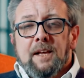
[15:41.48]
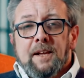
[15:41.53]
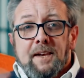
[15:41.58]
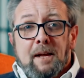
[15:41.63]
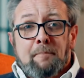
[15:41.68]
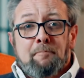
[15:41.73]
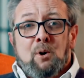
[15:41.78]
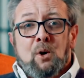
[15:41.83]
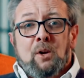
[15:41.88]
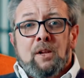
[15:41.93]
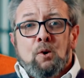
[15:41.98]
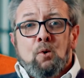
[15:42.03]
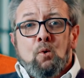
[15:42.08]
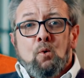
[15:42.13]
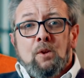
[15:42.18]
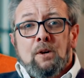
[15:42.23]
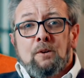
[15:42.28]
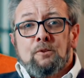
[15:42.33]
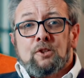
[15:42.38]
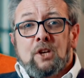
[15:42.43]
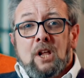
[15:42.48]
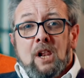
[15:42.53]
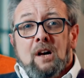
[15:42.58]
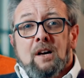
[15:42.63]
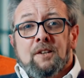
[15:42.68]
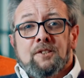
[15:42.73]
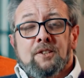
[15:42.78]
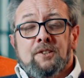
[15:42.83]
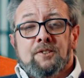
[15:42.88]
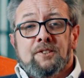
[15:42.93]
Now, pulling all those
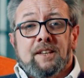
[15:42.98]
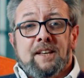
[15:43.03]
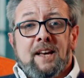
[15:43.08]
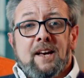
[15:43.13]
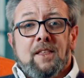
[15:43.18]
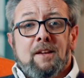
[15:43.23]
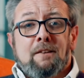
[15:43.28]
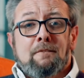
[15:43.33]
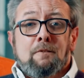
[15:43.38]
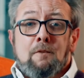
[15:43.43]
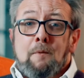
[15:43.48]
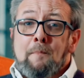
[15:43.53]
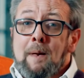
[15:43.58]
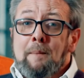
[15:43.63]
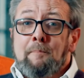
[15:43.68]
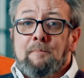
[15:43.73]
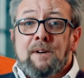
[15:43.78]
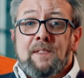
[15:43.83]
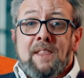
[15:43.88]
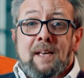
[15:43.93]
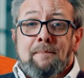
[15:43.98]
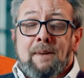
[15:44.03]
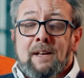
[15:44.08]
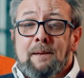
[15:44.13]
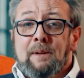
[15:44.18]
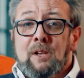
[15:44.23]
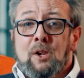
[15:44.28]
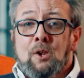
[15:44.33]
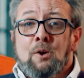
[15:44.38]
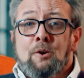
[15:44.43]
classes together and remembering there may
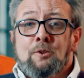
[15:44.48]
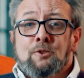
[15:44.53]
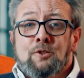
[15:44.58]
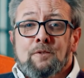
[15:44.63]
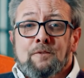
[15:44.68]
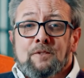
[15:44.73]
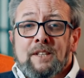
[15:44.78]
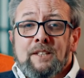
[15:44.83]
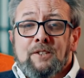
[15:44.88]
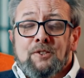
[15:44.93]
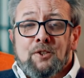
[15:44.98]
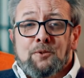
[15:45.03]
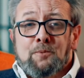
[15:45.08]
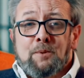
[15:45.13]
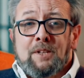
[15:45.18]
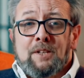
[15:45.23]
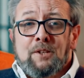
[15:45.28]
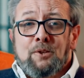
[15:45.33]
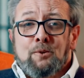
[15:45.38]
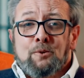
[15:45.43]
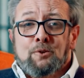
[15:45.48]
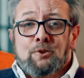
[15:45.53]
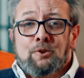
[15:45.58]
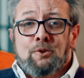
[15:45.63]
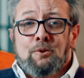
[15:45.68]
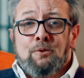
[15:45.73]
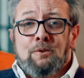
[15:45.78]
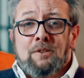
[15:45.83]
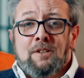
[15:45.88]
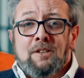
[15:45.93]
be lots of teachers within your
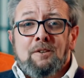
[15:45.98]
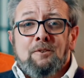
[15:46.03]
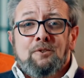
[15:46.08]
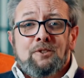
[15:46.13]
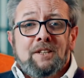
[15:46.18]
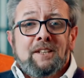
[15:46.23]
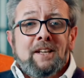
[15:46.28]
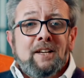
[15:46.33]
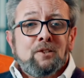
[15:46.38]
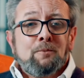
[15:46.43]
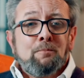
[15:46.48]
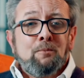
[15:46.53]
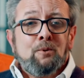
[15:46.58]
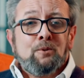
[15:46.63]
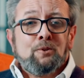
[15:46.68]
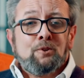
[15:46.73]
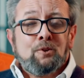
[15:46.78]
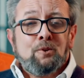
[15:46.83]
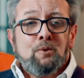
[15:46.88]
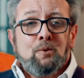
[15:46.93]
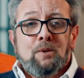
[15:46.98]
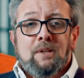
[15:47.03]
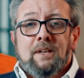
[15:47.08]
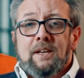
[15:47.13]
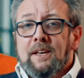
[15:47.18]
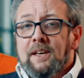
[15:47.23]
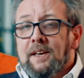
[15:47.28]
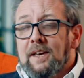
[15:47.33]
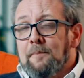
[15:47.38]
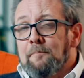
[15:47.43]
school using NetSport School
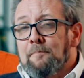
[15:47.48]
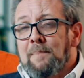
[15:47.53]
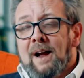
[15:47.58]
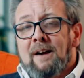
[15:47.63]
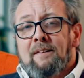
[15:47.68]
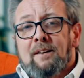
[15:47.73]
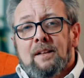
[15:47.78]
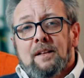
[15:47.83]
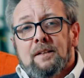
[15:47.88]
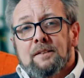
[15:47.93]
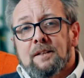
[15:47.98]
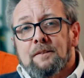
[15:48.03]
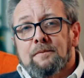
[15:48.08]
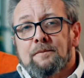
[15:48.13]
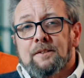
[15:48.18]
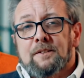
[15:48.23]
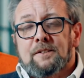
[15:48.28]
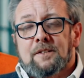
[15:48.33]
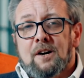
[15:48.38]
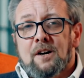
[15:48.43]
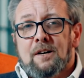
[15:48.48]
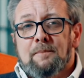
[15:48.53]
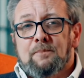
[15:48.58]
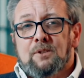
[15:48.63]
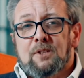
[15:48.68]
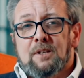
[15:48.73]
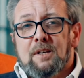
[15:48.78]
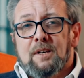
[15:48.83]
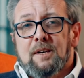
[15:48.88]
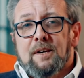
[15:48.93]
in parallel at different times,
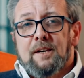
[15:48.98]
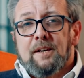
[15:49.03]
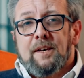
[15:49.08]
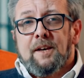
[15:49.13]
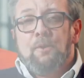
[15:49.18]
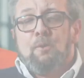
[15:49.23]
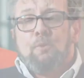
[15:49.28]
it